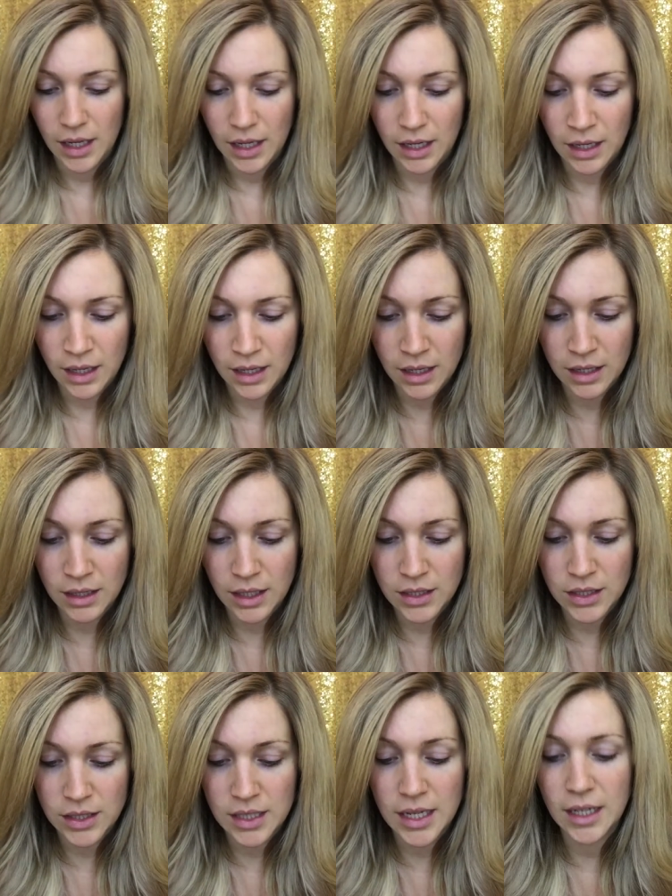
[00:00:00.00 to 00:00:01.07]
And I
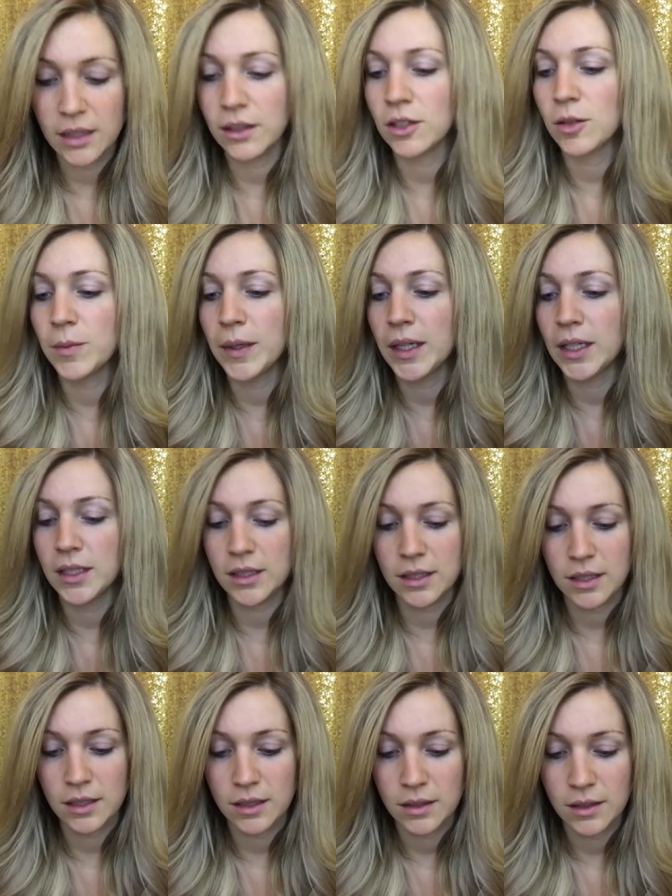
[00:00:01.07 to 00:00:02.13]
just take a little
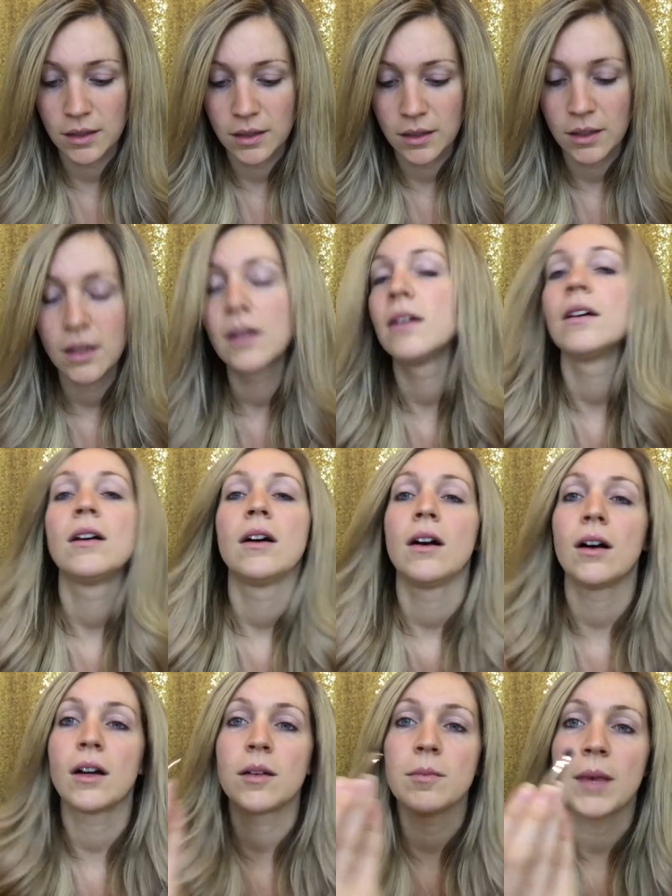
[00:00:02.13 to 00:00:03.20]
bit
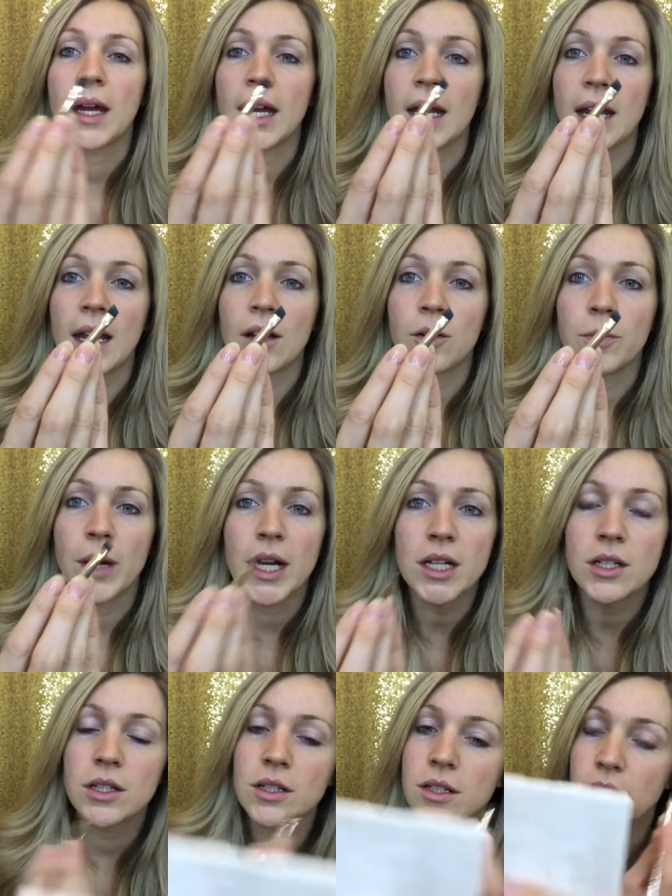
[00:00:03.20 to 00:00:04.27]
on my angle
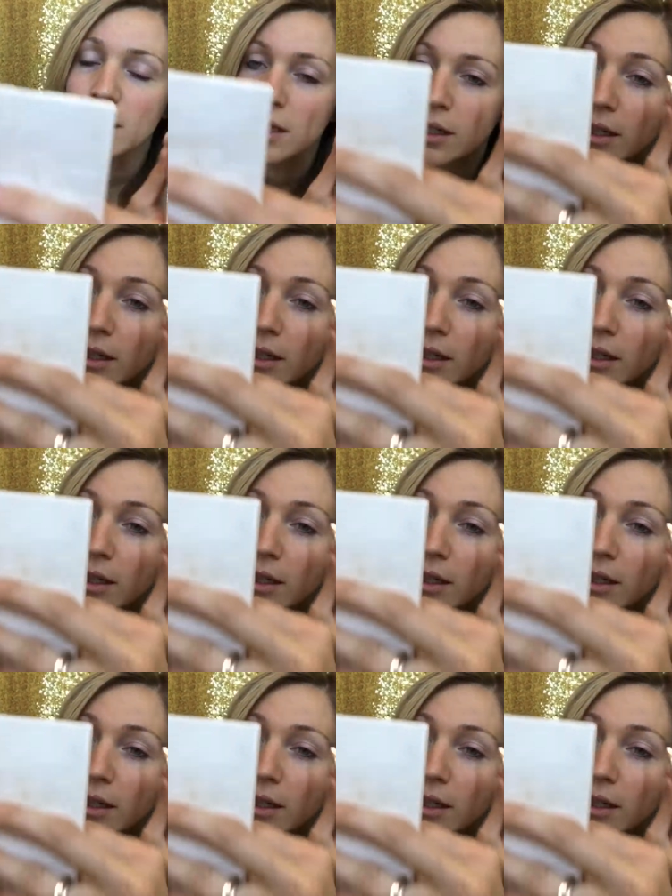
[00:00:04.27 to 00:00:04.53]
brush.